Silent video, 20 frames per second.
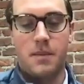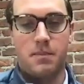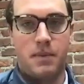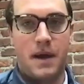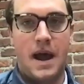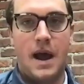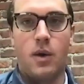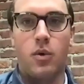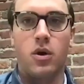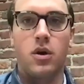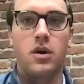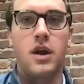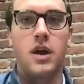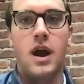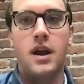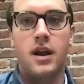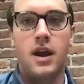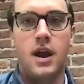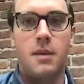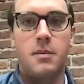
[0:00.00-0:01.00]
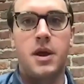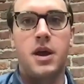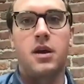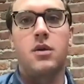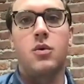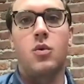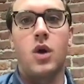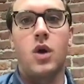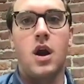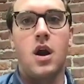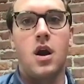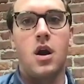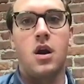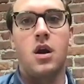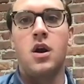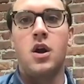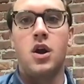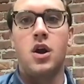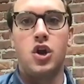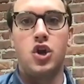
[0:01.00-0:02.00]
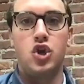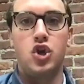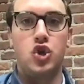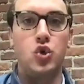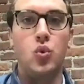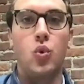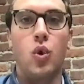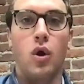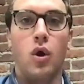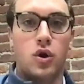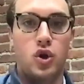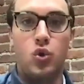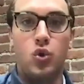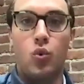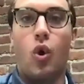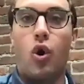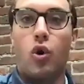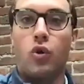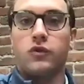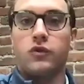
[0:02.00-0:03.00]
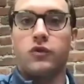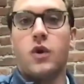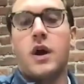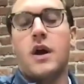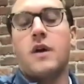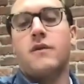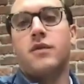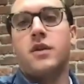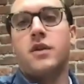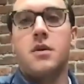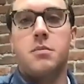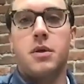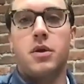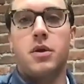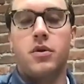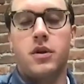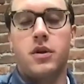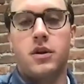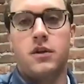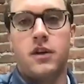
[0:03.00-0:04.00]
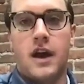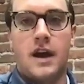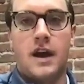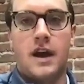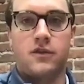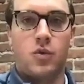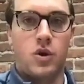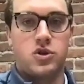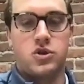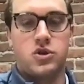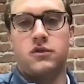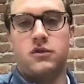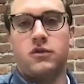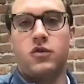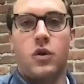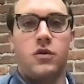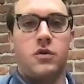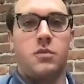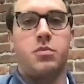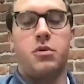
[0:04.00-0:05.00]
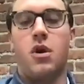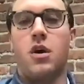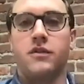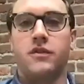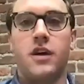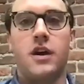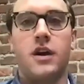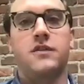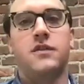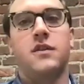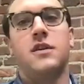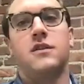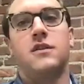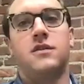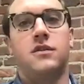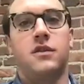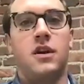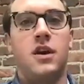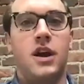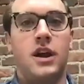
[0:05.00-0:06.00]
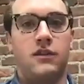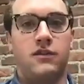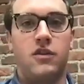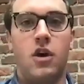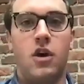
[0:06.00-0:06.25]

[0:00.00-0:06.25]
power dynamic where you also have the ability to ask questions throughout the process. And it's